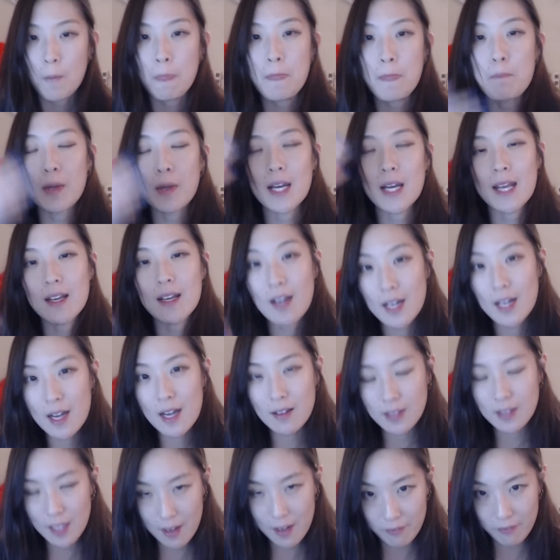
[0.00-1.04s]
But I cut out
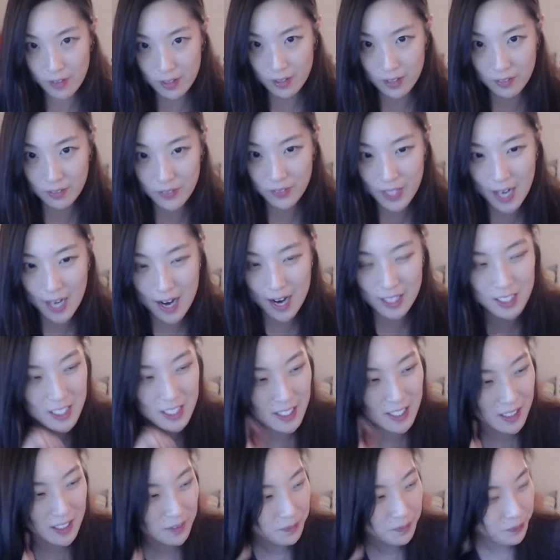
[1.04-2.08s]
that the
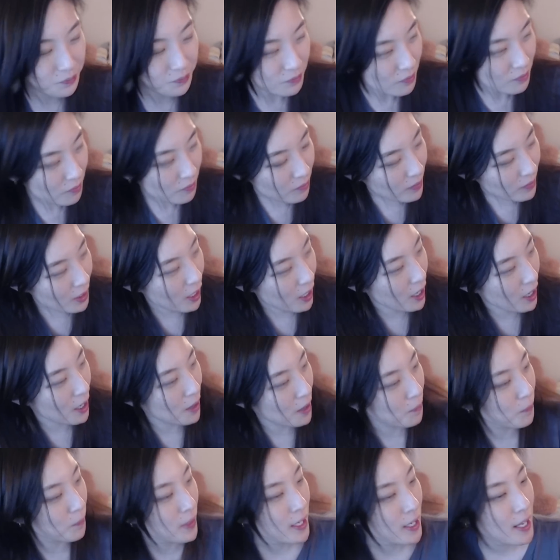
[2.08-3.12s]
reaction
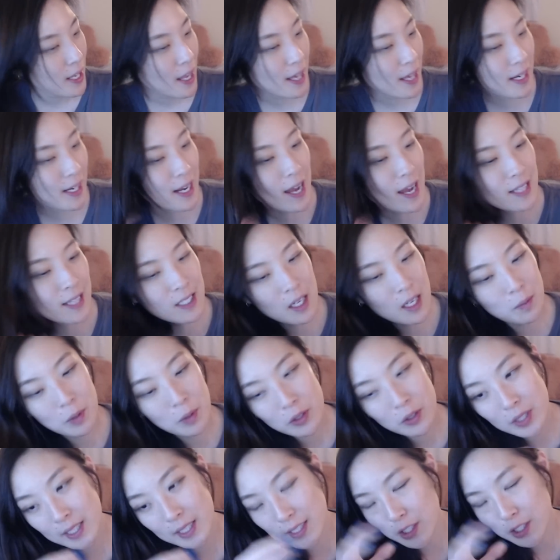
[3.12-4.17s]
um, and I had to upload
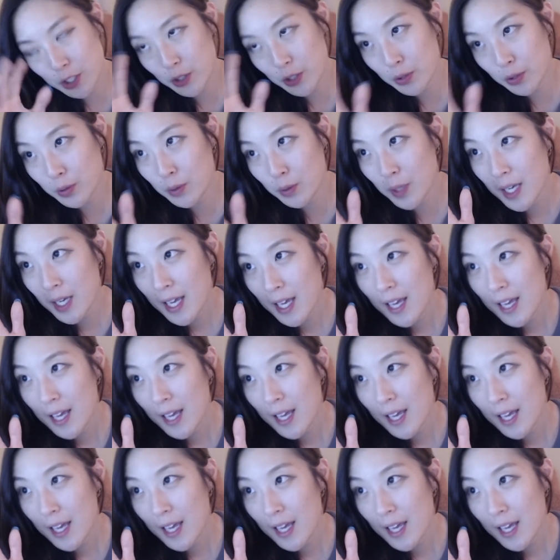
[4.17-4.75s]
it to